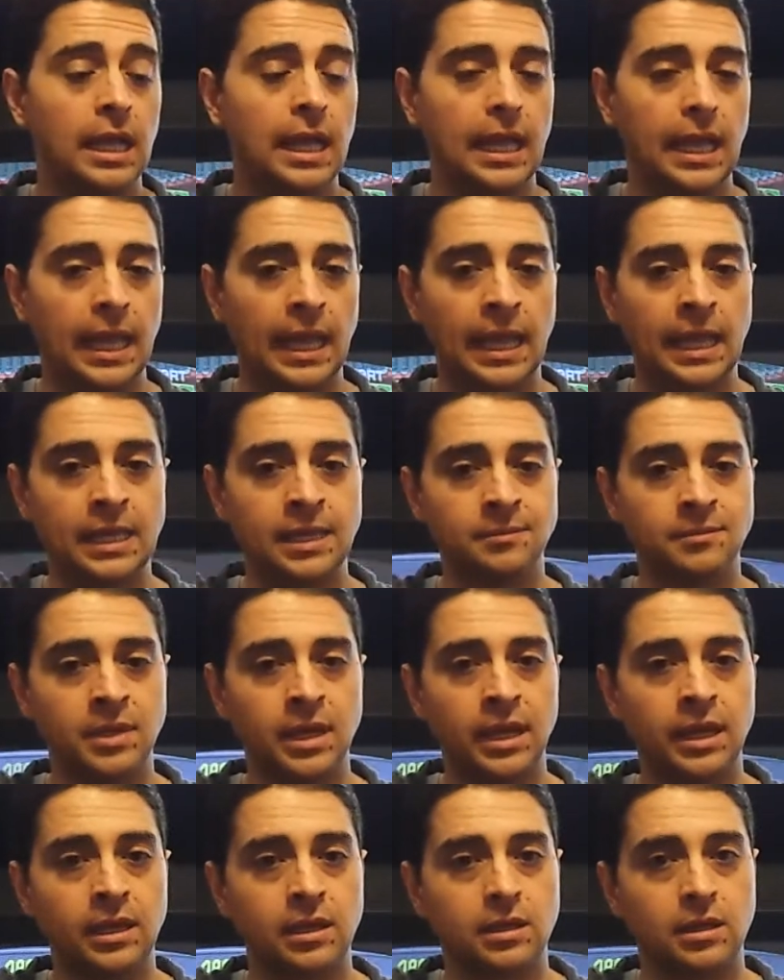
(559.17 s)
And I'm
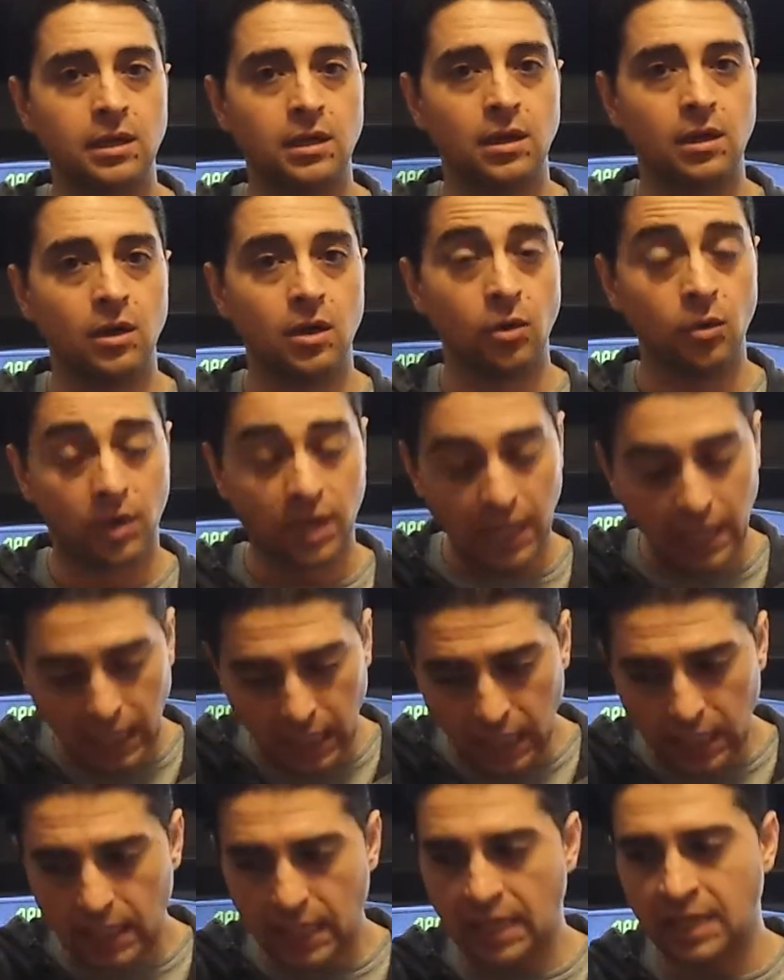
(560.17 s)
like,
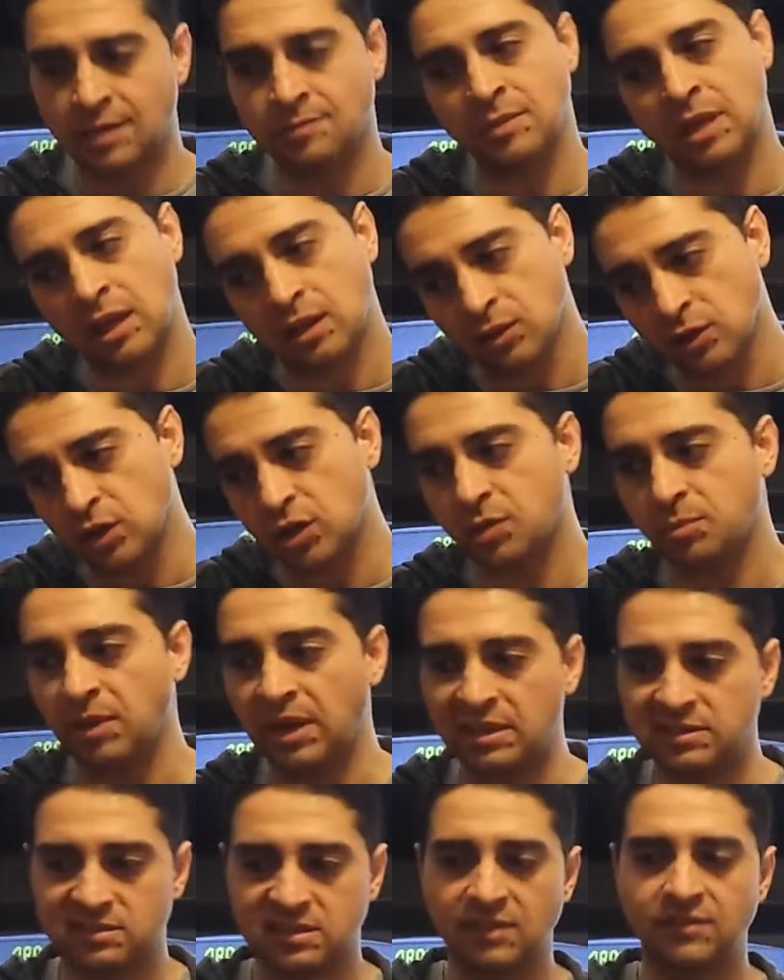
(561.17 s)
okay. And I'm like, look,
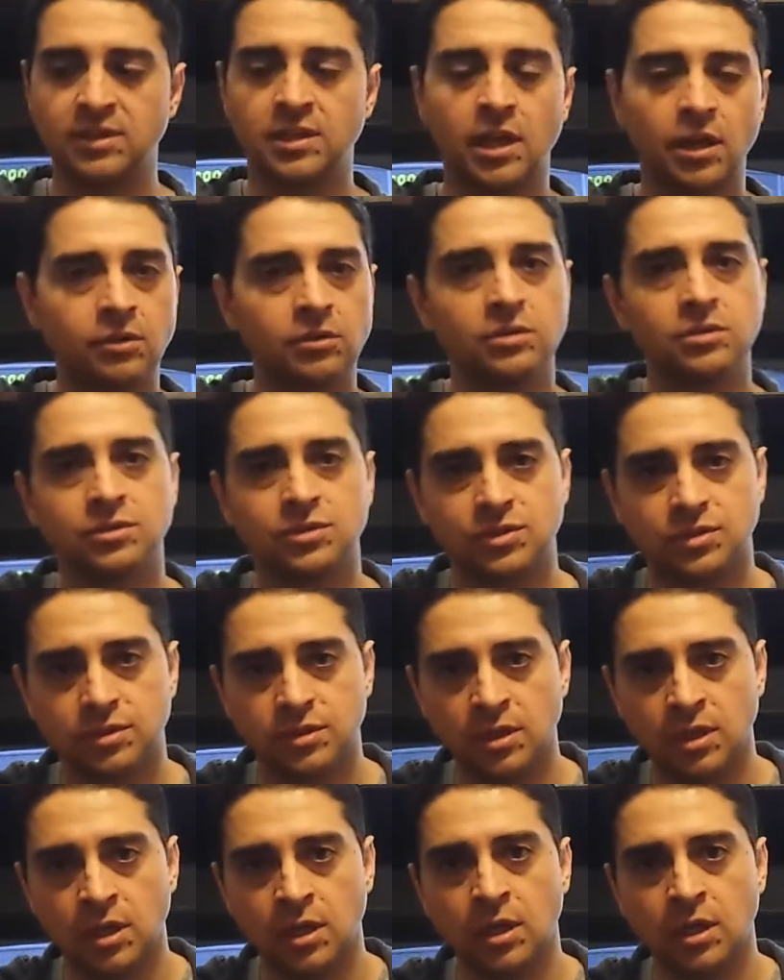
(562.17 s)
man, 700s.